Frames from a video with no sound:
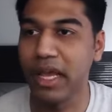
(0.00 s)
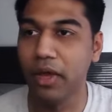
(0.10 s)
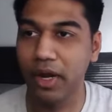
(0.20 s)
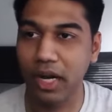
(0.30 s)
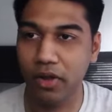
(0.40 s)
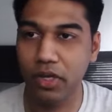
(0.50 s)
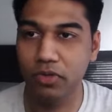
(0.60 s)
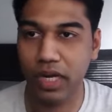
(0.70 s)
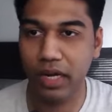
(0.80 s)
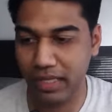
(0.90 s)
You can click on new
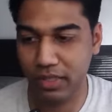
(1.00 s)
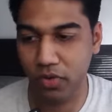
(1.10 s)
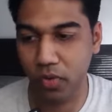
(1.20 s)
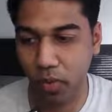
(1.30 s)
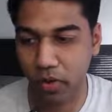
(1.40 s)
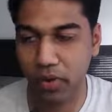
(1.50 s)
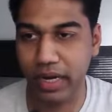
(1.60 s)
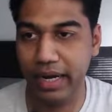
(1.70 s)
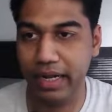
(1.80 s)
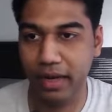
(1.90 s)
chart. Let's say you don't want to
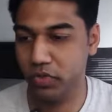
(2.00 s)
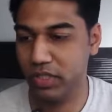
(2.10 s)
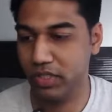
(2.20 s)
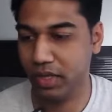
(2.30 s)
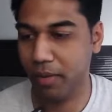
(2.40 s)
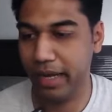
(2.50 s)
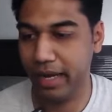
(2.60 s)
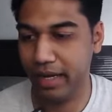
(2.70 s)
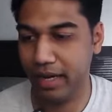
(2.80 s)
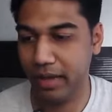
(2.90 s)
create, and you can just come here
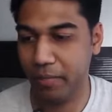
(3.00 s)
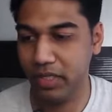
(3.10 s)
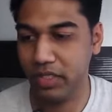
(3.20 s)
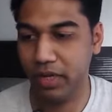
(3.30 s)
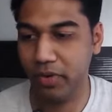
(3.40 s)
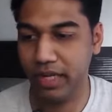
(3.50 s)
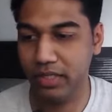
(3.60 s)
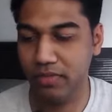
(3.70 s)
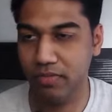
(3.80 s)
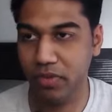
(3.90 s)
and click image, and
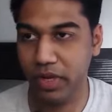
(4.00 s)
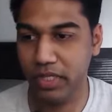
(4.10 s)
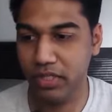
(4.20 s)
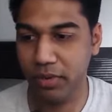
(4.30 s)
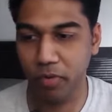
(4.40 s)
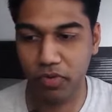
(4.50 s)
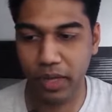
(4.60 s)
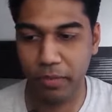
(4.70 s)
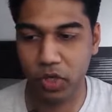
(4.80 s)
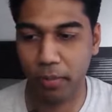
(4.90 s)
you can just remove the
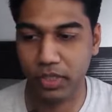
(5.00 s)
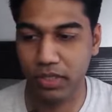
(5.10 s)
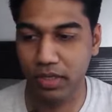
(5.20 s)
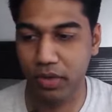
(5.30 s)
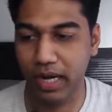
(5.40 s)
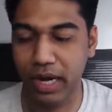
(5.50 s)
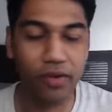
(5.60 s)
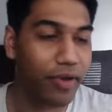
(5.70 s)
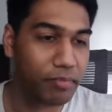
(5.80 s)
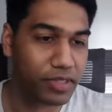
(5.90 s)
image option. You can click on
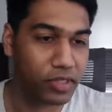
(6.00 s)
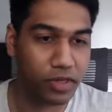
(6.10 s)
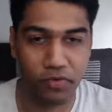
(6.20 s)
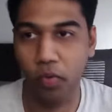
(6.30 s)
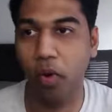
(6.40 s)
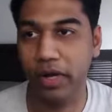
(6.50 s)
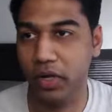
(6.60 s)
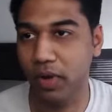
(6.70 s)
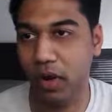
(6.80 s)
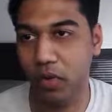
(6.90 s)
web search if you wanted
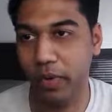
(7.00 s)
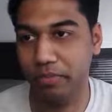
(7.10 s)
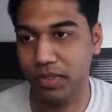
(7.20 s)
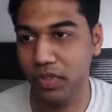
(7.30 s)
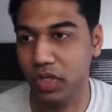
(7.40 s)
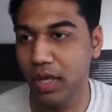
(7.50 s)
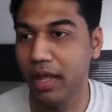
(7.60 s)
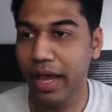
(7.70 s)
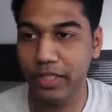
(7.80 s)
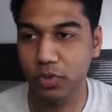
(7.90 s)
to allow to web search
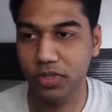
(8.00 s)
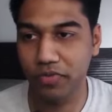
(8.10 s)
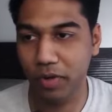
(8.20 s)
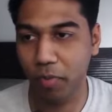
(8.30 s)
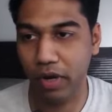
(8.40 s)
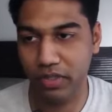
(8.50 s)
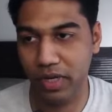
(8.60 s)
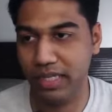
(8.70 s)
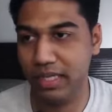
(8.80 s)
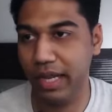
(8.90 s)
and choose different models. So
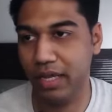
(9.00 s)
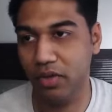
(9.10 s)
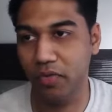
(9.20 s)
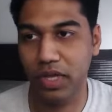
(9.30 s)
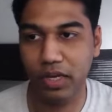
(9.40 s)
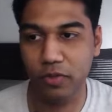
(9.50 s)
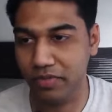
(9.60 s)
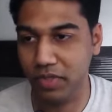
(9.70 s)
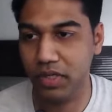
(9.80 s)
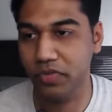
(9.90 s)
let's say we can use
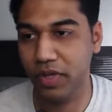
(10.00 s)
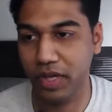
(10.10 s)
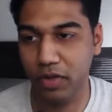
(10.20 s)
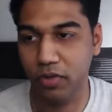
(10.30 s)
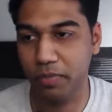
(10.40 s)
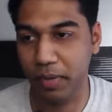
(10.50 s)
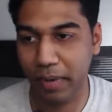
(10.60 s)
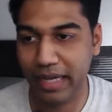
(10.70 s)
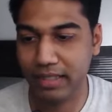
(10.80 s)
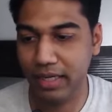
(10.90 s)
search, we can use
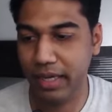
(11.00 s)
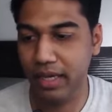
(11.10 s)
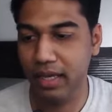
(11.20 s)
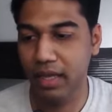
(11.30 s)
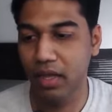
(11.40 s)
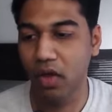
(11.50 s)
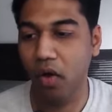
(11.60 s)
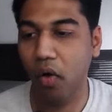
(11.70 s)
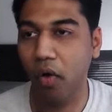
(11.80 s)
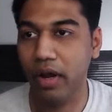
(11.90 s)
perplexity,
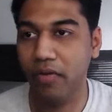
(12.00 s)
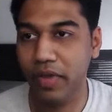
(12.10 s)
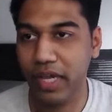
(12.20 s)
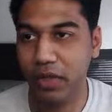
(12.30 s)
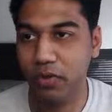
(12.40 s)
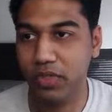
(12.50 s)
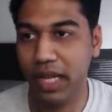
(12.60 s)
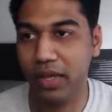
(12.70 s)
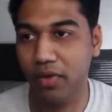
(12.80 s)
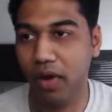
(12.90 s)
or we can use
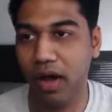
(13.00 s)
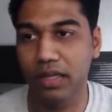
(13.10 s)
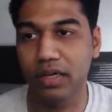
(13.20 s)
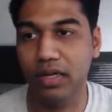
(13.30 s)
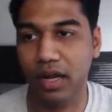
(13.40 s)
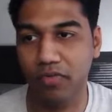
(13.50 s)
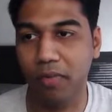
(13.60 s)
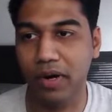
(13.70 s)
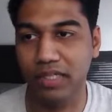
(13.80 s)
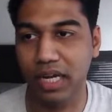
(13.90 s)
like, other ton of
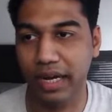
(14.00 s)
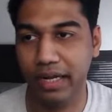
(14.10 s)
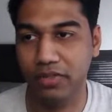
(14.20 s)
models that are here.